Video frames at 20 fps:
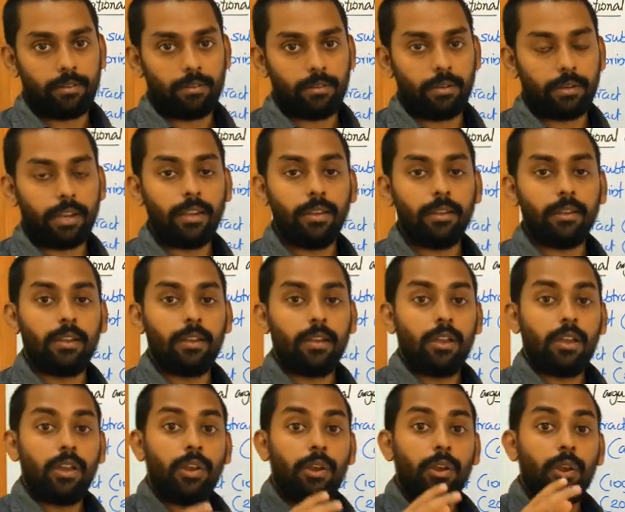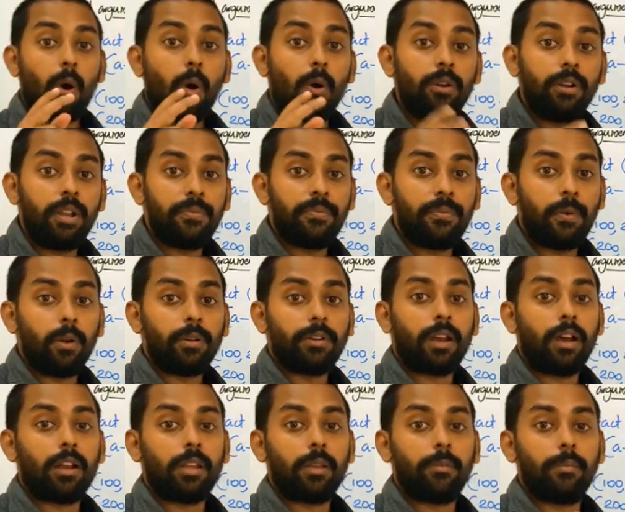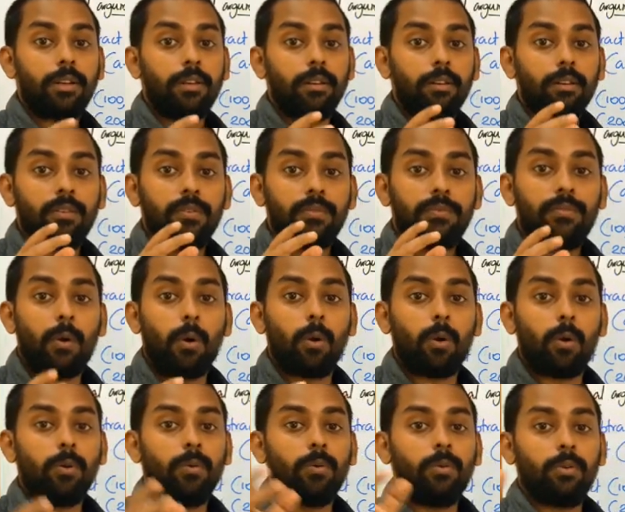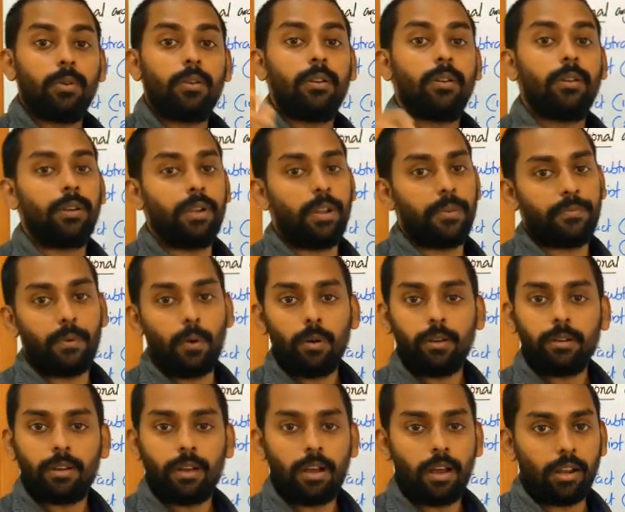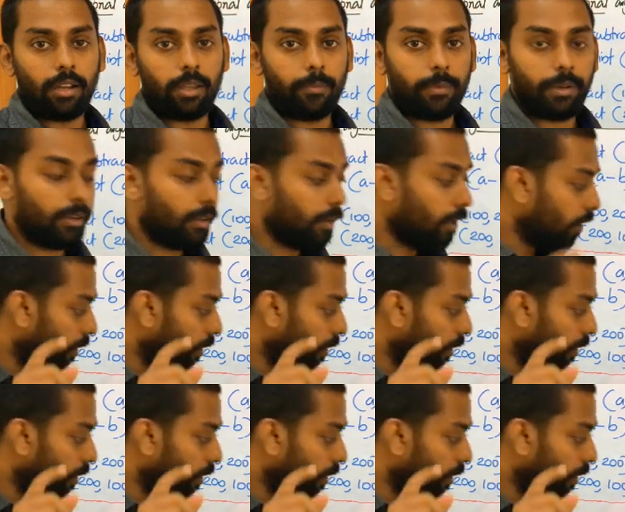Okay, non-default argument follow default argument.